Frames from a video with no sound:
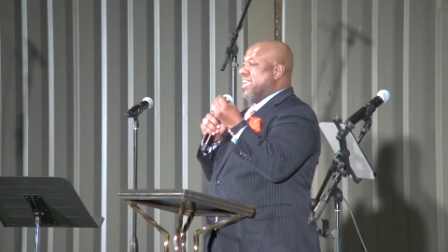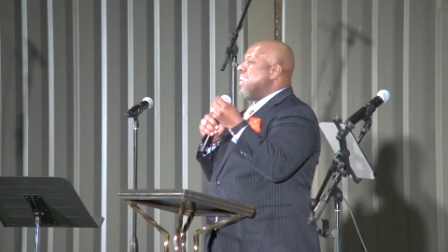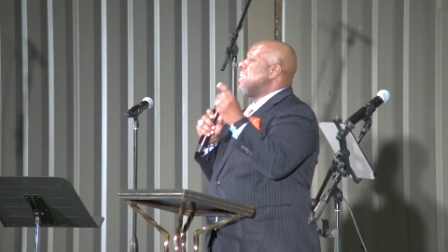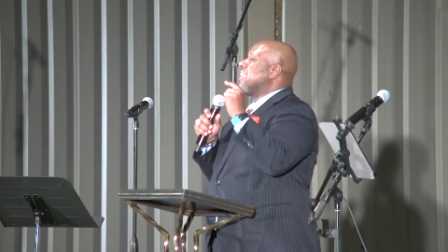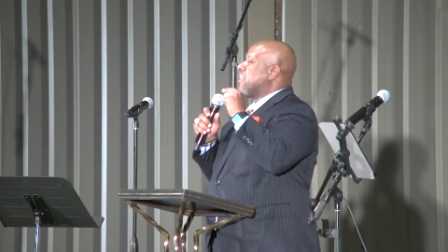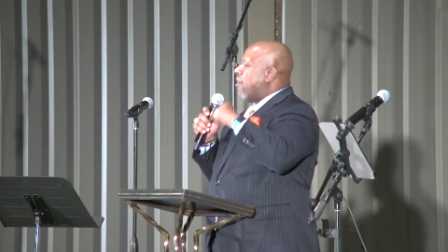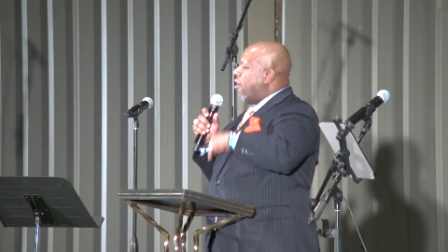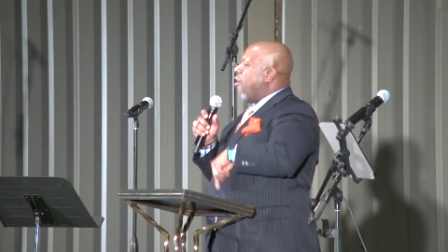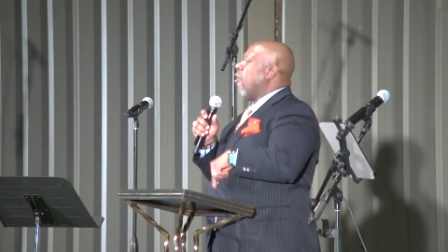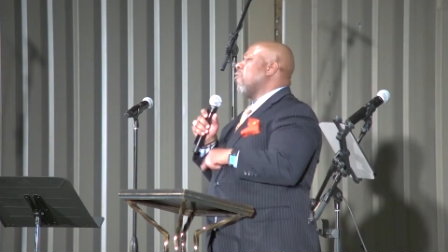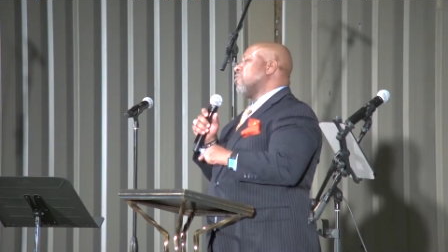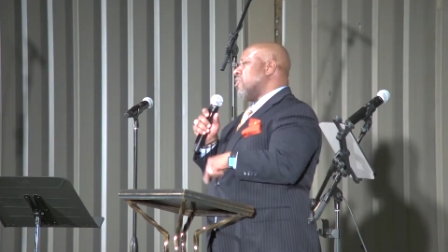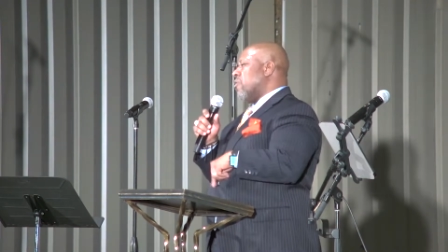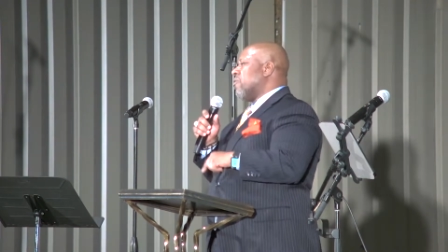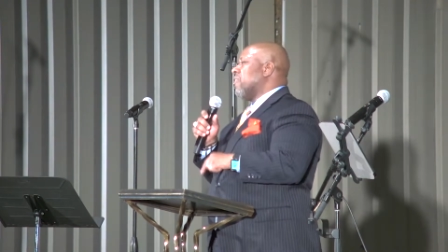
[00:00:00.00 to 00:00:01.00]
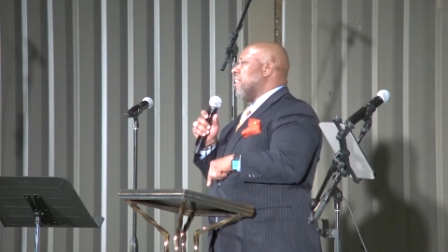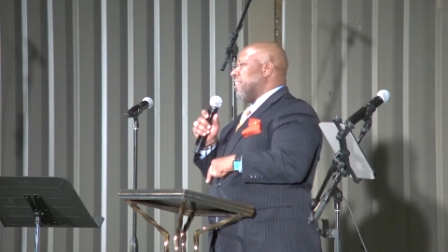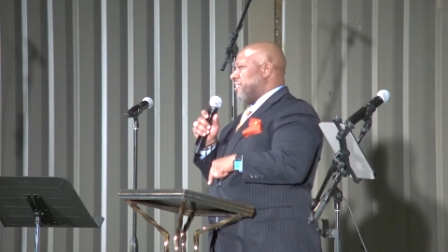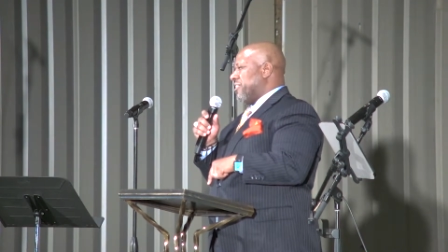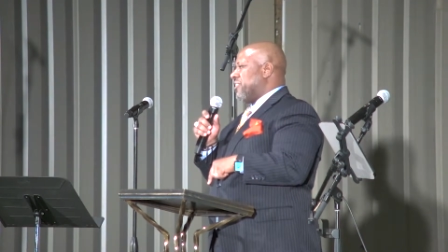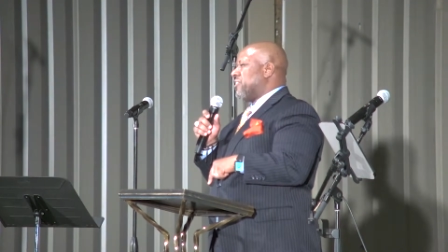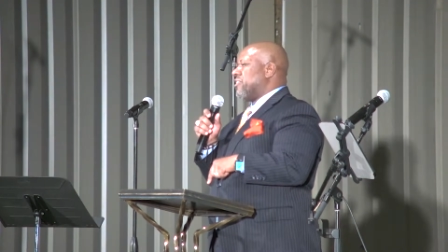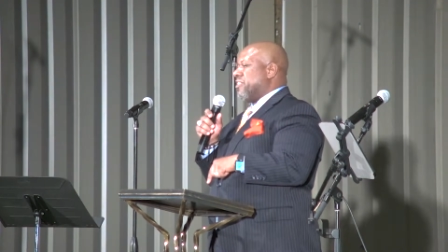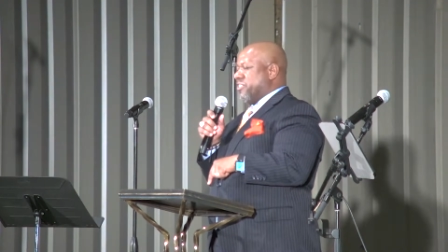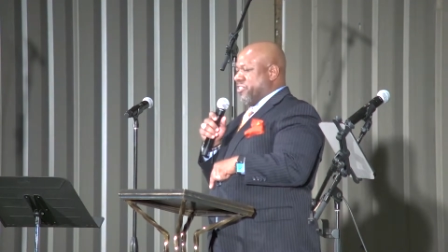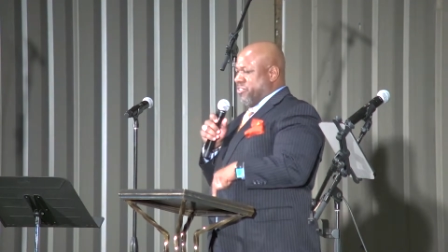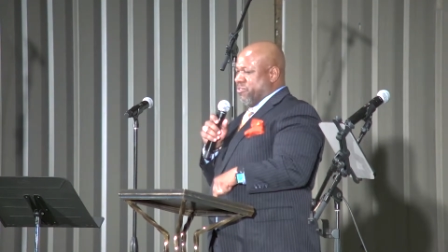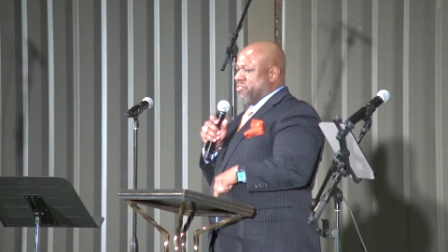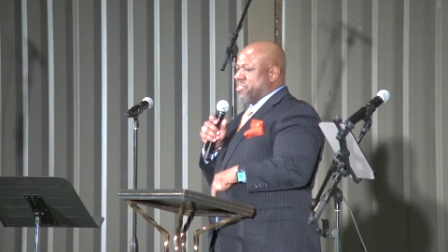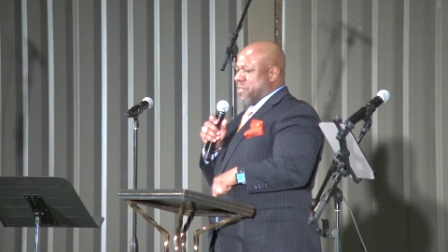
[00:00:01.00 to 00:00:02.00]
It calls on us to
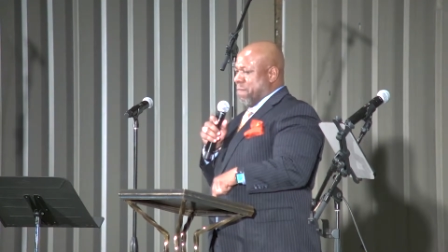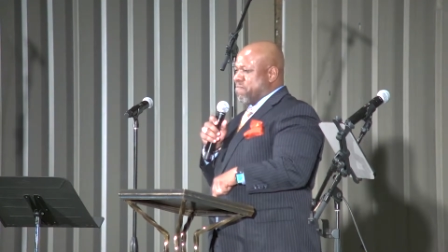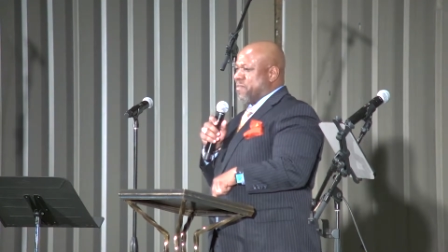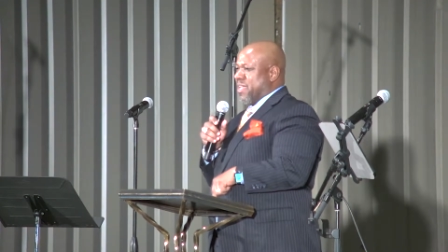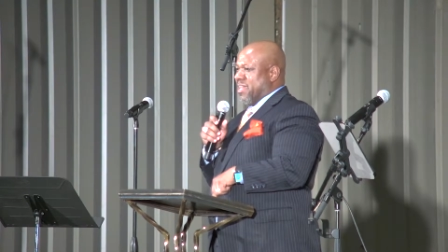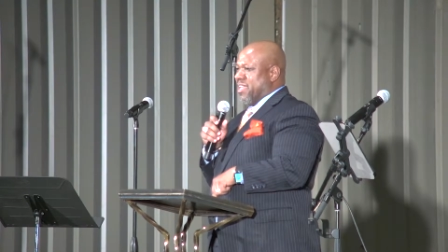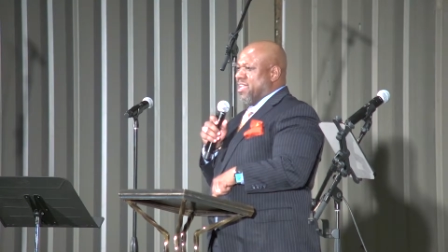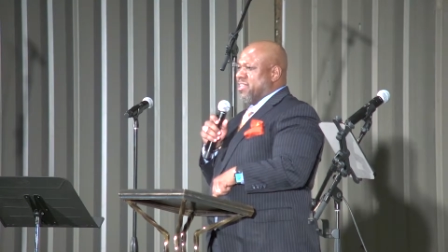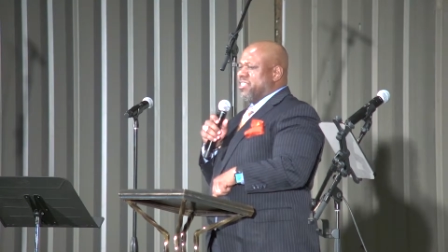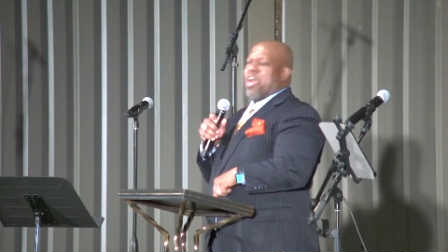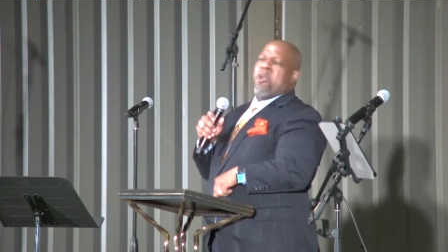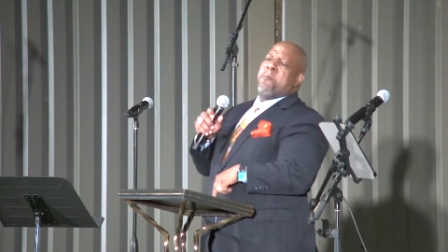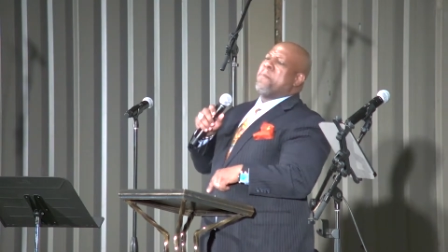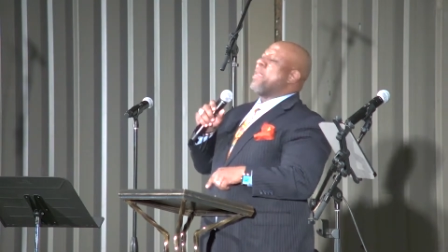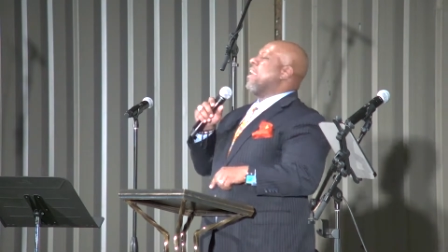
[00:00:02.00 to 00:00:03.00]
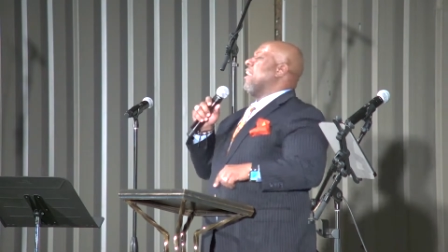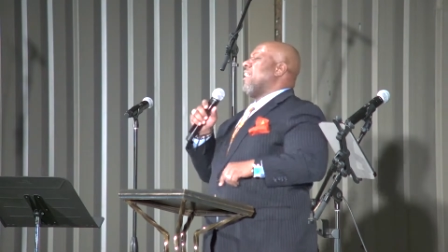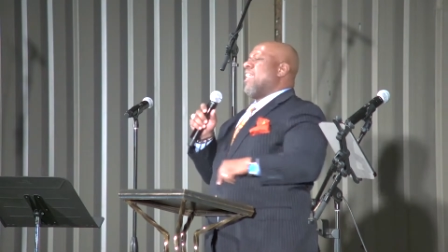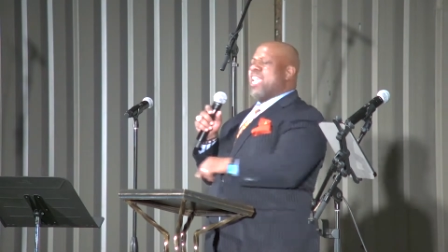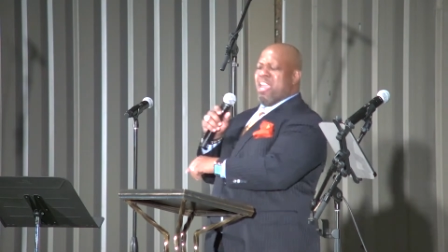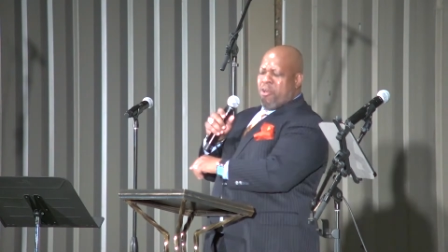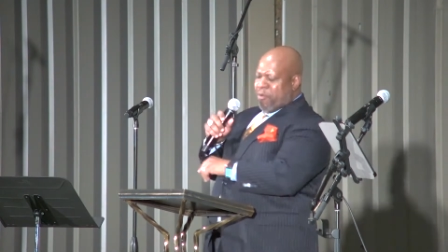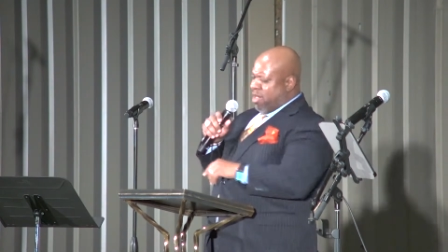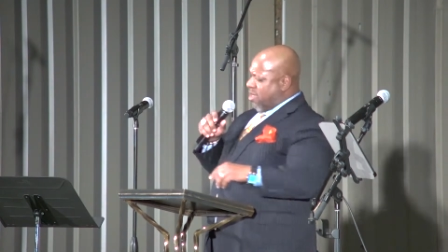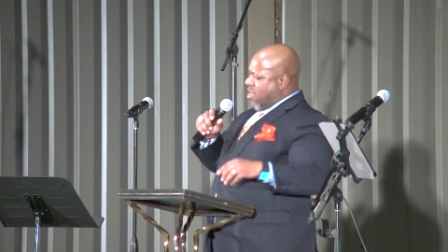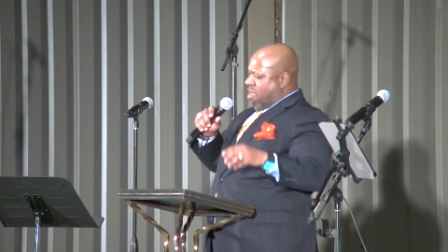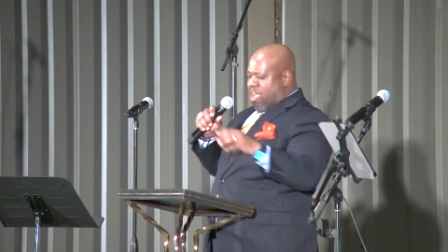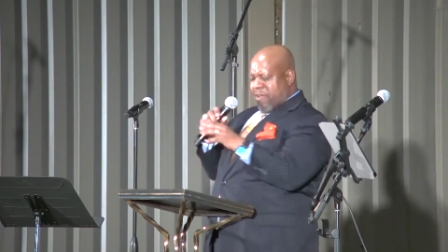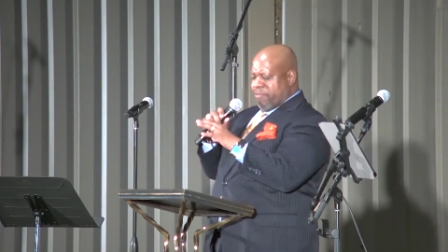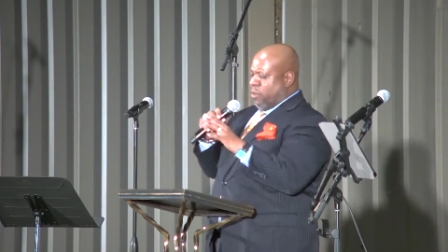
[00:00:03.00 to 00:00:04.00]
do something. Don't be a hearer
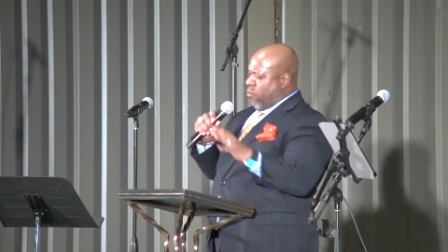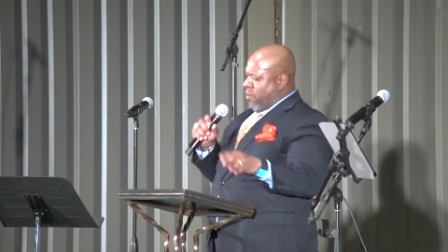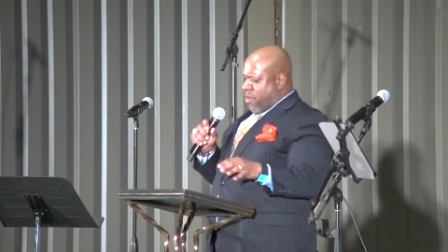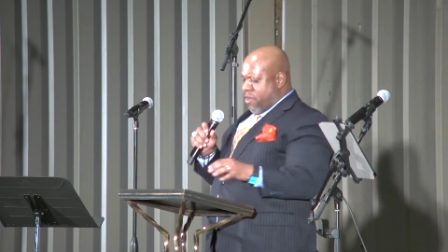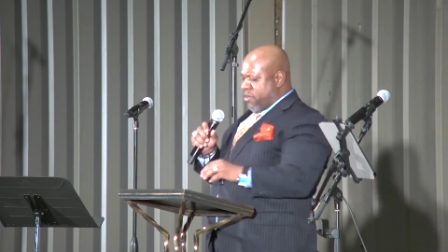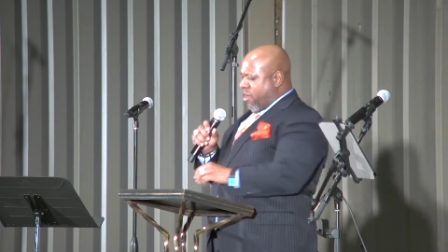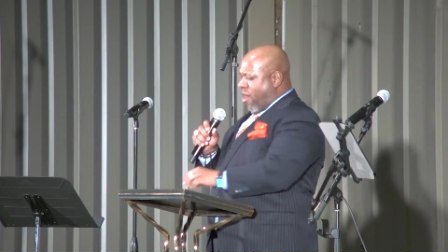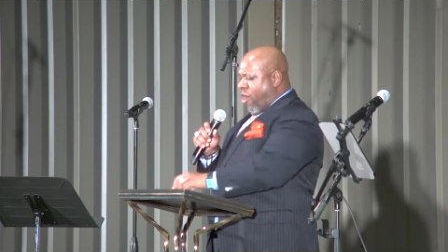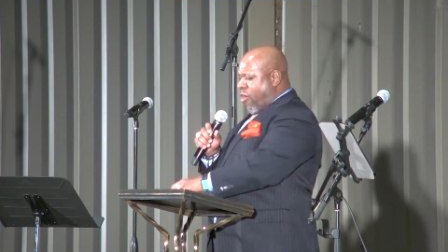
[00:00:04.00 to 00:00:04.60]
of the word